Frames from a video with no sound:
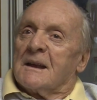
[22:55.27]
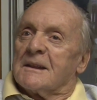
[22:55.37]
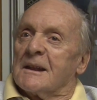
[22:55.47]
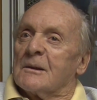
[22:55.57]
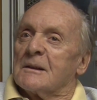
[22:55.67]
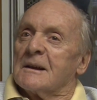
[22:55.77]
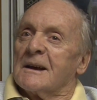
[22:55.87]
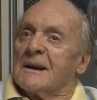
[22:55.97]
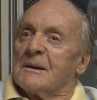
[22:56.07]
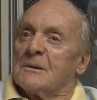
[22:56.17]

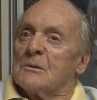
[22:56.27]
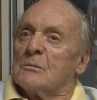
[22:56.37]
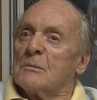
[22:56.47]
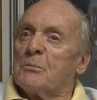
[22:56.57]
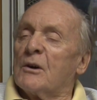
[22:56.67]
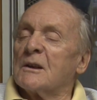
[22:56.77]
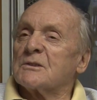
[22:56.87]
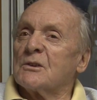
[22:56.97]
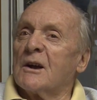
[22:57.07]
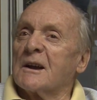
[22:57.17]
Then when Paul
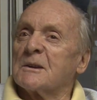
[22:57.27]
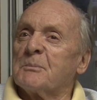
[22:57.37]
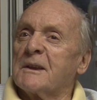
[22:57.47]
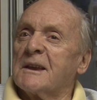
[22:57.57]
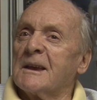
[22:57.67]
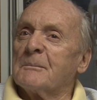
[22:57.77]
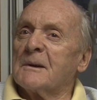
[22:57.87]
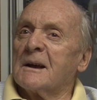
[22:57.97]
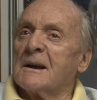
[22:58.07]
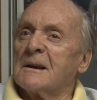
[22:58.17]
Songus became
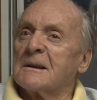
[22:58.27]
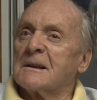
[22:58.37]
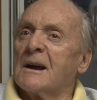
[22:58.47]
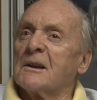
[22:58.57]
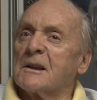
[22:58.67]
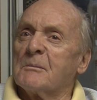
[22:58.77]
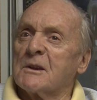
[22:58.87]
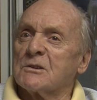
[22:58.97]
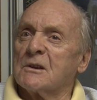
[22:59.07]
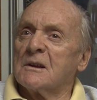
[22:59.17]
county
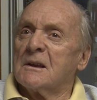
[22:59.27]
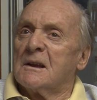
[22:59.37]
commissioner,